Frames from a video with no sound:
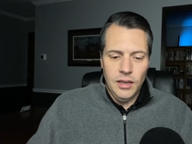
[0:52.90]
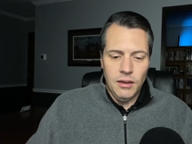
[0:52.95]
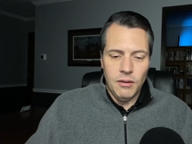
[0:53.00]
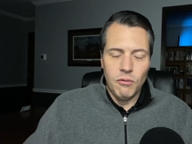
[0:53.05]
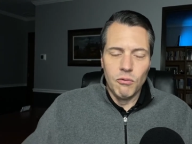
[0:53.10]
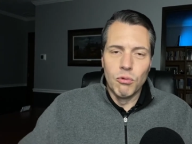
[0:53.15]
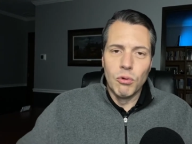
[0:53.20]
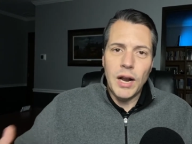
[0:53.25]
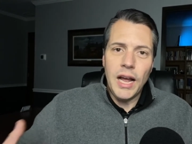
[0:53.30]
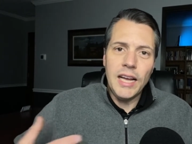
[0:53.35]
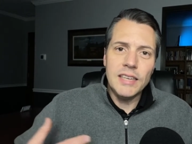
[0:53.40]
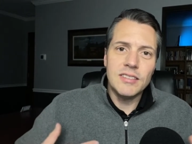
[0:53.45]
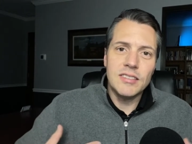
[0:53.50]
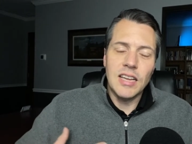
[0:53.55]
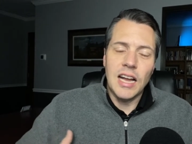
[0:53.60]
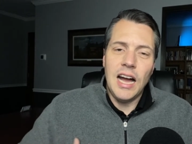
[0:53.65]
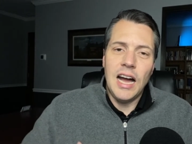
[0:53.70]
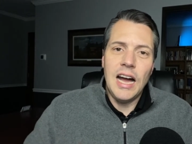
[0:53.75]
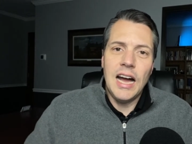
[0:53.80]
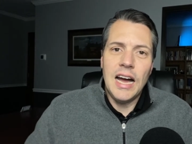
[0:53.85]
rest
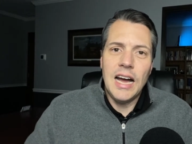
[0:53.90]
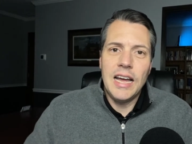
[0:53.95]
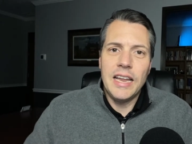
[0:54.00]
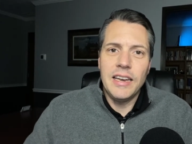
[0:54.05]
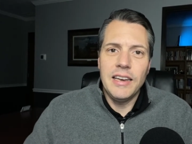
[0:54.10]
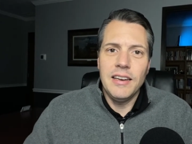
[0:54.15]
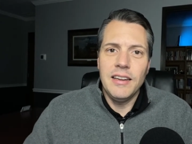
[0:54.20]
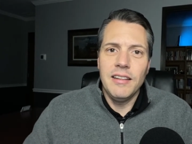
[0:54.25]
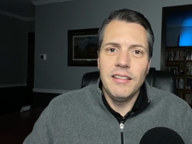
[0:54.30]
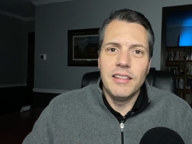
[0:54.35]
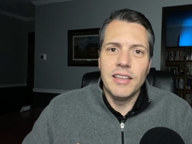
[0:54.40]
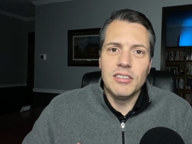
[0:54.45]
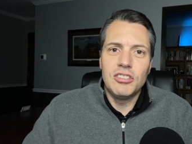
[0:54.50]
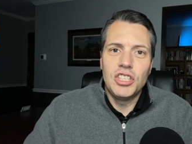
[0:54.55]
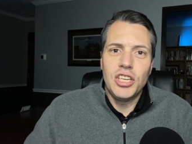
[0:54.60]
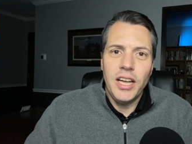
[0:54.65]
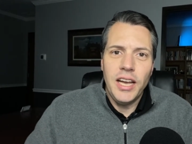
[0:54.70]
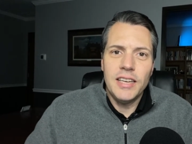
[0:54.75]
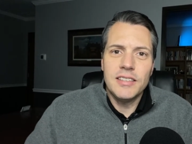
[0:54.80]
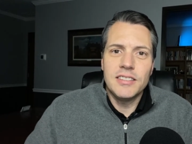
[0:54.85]
on the
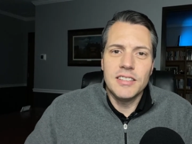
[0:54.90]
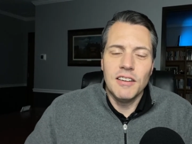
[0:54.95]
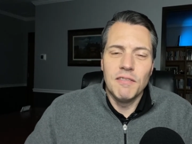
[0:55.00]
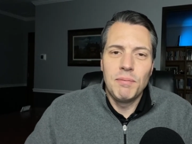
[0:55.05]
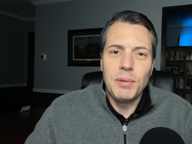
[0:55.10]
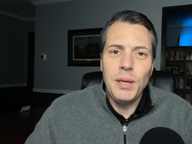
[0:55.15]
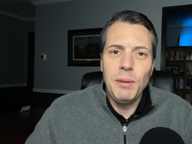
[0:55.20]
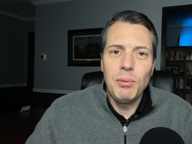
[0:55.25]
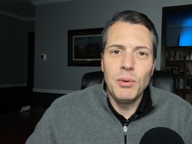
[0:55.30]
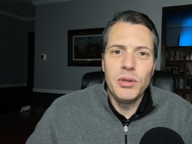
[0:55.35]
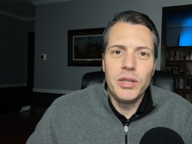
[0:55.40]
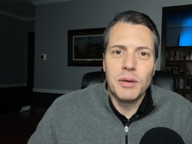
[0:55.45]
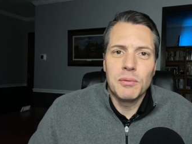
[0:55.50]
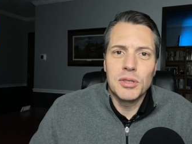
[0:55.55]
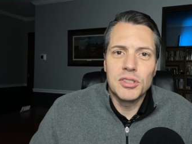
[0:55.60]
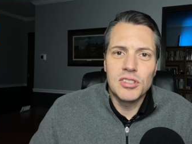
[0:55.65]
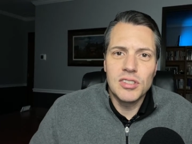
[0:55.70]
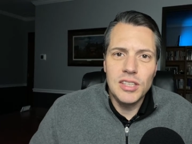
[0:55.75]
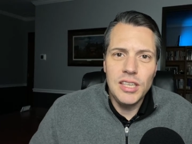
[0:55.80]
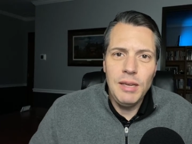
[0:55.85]
chests of people when they were
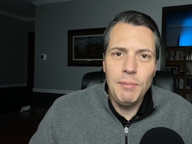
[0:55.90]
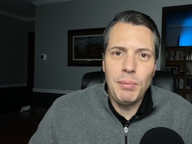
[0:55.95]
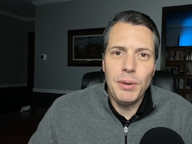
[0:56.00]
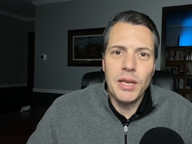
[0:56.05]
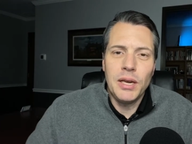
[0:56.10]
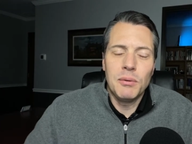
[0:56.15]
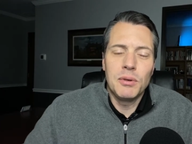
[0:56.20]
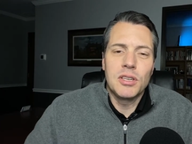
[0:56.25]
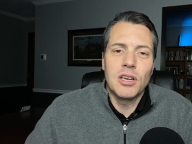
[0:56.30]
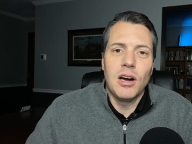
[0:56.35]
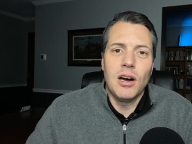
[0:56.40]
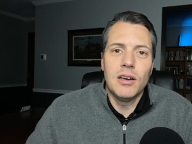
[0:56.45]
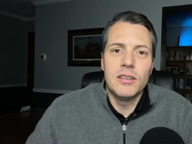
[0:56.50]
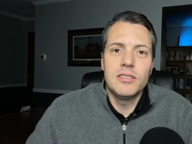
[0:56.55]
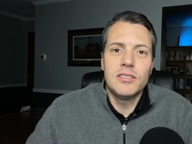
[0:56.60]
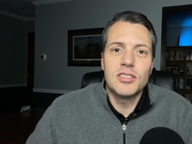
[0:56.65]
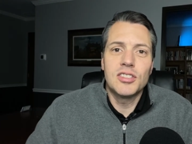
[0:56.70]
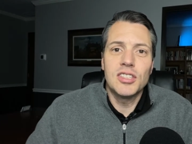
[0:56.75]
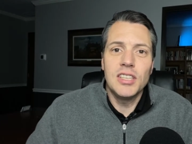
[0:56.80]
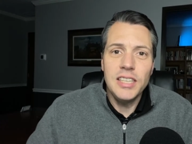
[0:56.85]
sleeping. It was called
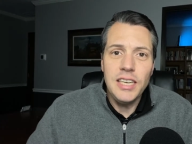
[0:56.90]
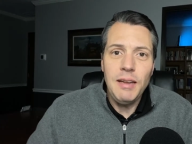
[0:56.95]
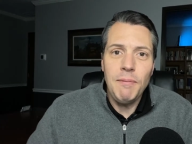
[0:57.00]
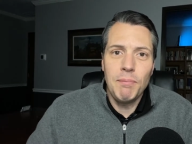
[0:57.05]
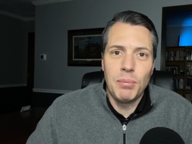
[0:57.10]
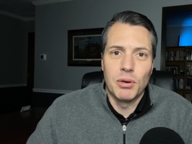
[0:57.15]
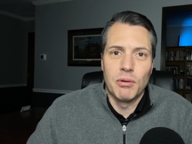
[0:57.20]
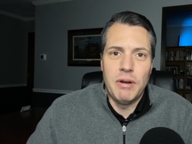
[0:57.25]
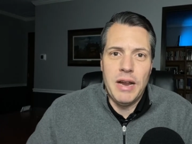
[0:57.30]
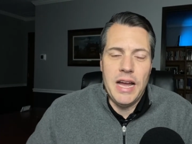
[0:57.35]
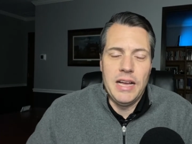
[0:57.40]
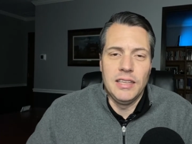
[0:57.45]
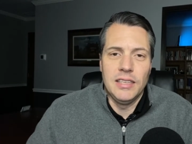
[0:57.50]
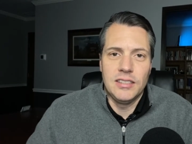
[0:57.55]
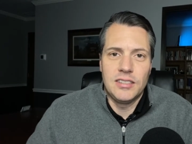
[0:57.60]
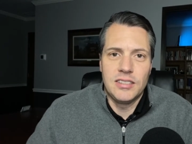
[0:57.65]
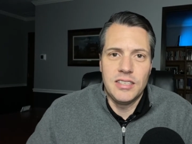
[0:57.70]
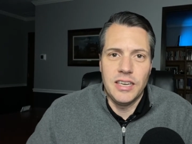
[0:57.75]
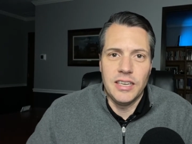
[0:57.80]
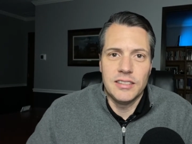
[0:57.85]
sleep
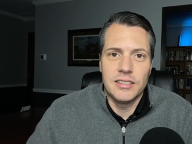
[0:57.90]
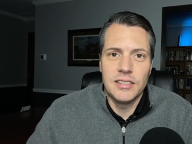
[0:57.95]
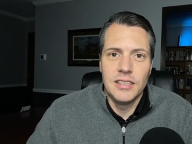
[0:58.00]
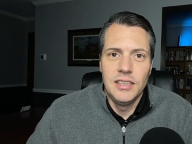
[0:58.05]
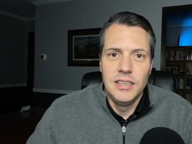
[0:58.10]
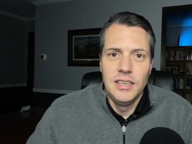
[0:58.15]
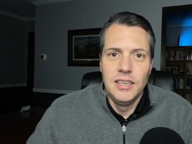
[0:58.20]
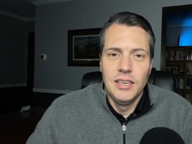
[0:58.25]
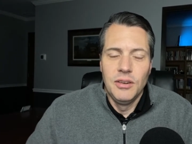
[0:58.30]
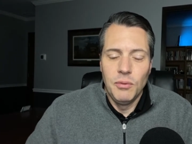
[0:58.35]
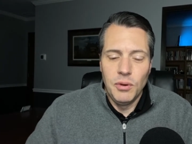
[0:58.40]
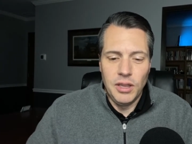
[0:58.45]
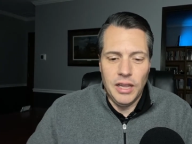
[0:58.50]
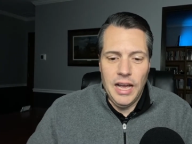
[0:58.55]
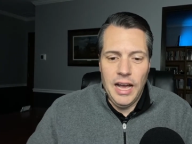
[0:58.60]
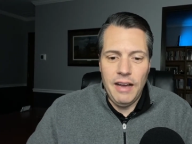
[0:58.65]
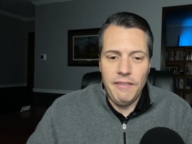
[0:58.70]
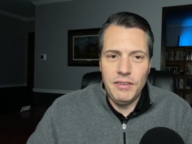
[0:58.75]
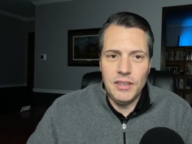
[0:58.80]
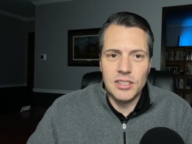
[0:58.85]
paralysis. Well,
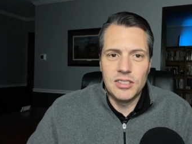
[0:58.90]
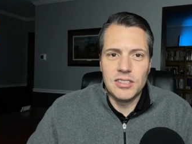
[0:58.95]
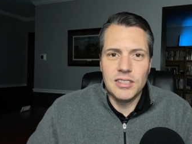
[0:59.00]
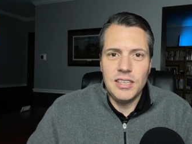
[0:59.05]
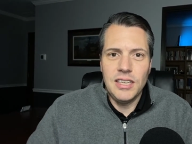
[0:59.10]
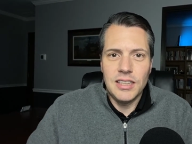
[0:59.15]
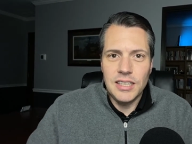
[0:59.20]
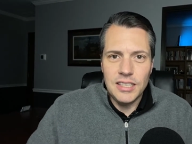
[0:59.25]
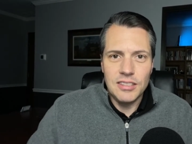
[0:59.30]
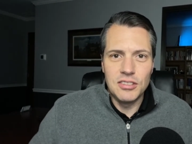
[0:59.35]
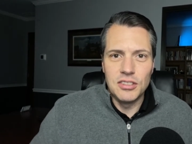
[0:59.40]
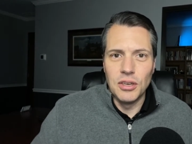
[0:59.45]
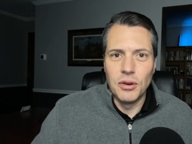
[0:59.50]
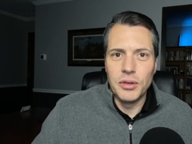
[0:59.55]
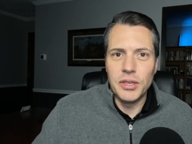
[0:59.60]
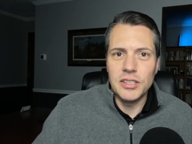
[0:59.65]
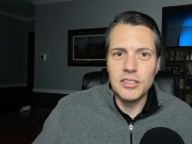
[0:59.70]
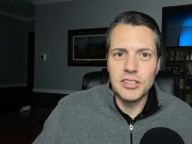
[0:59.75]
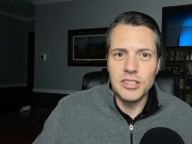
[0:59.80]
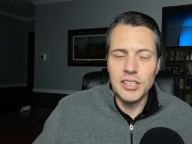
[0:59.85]
obviously, these don't
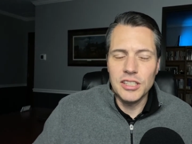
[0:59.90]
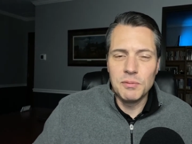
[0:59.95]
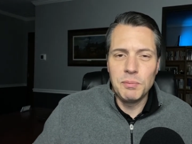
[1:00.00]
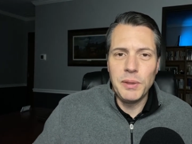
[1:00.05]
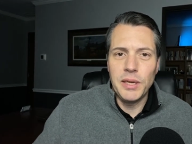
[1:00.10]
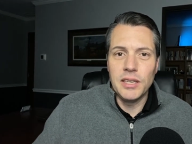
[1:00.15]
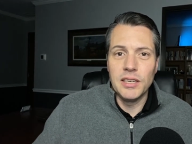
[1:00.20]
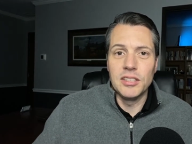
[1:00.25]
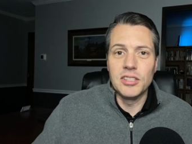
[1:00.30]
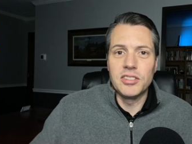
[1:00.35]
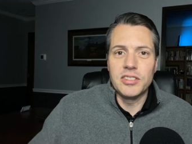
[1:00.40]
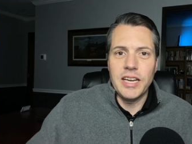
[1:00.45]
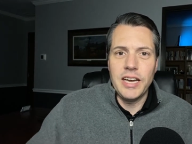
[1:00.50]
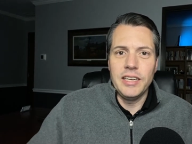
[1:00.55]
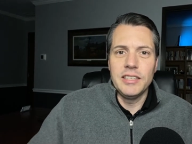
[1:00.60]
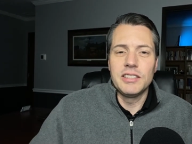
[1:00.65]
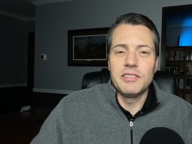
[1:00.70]
exist because science